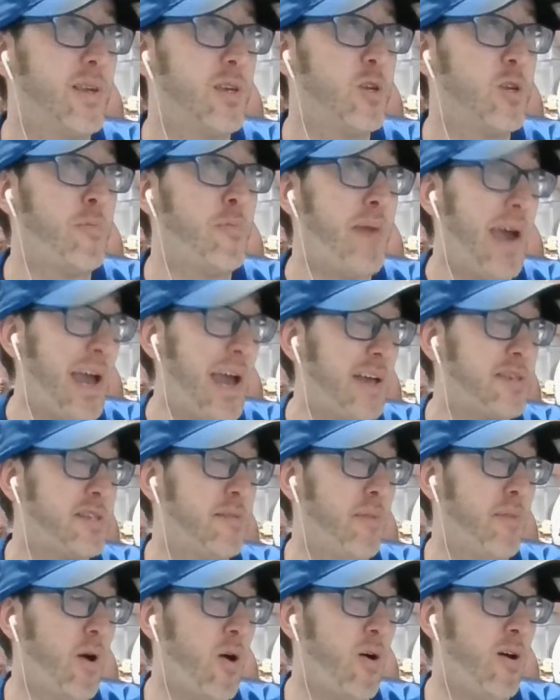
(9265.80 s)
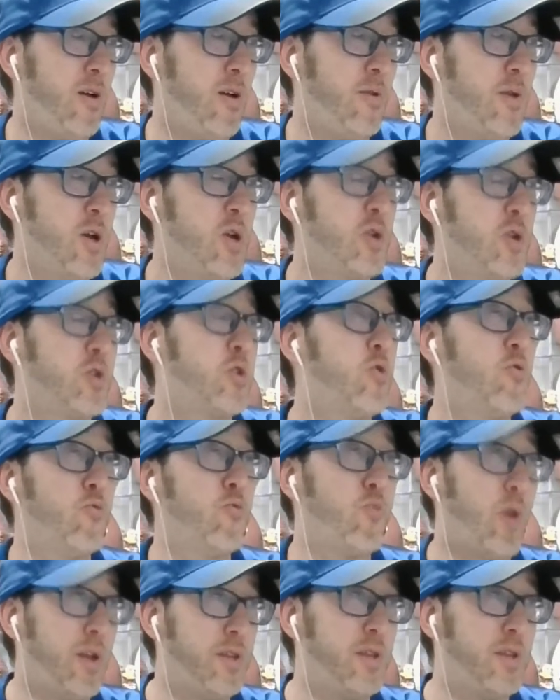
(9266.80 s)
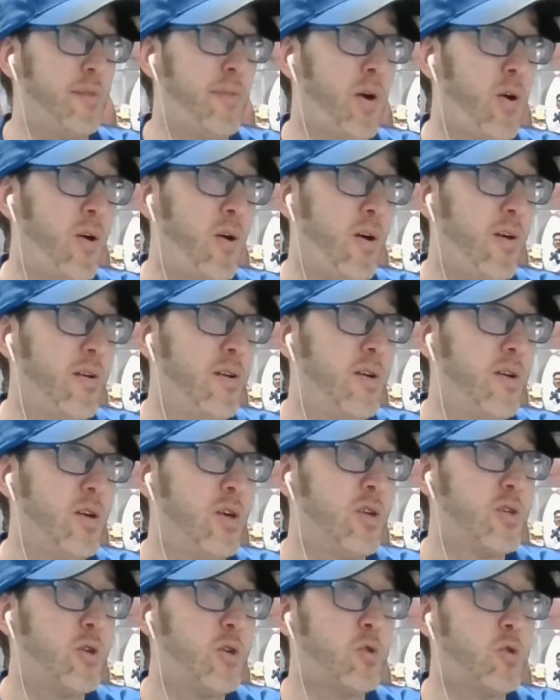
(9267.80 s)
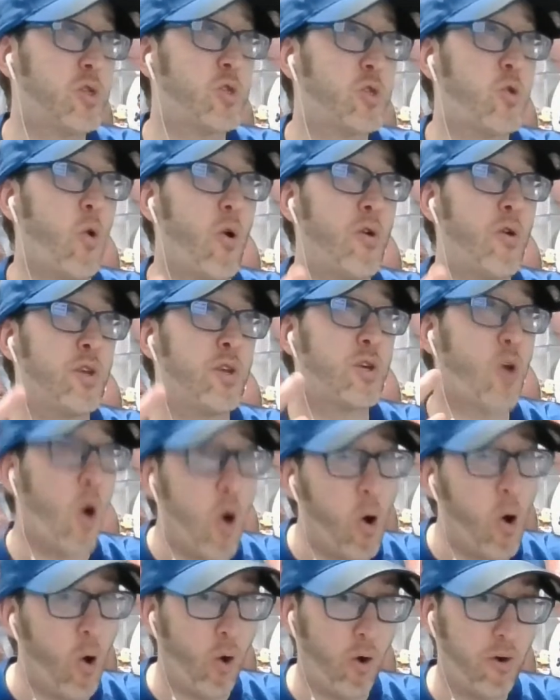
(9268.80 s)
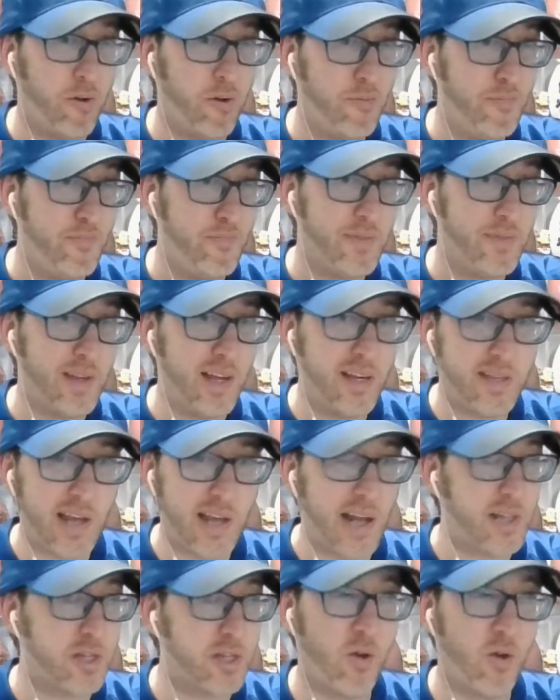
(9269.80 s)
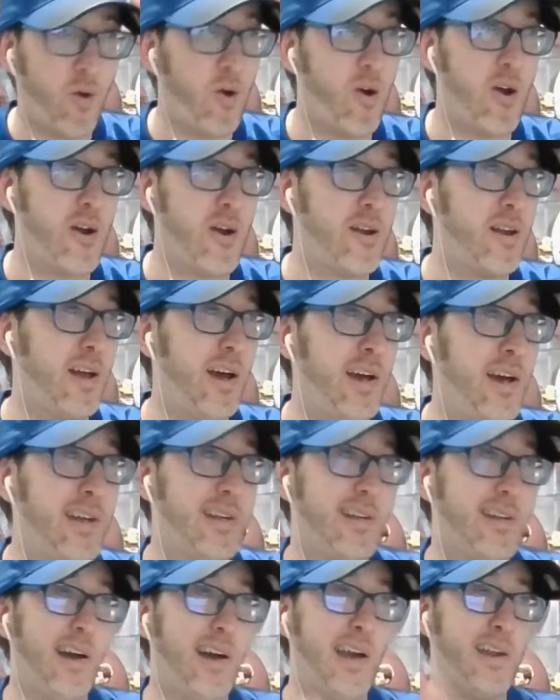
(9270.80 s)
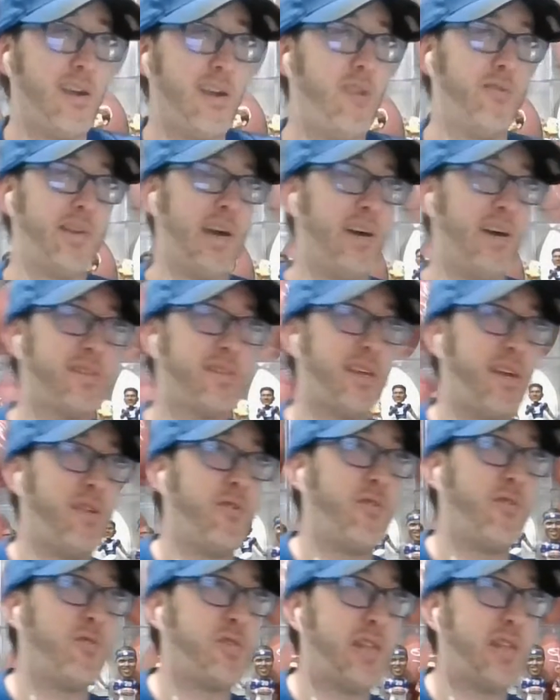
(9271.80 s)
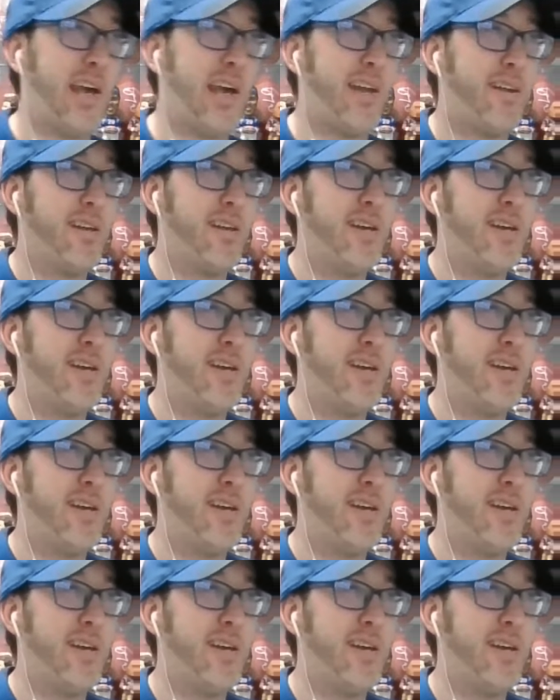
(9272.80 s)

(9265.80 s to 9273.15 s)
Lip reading: You pass the ball, you run the ball, you score the goal. Is that so hard? I know. I don't understand.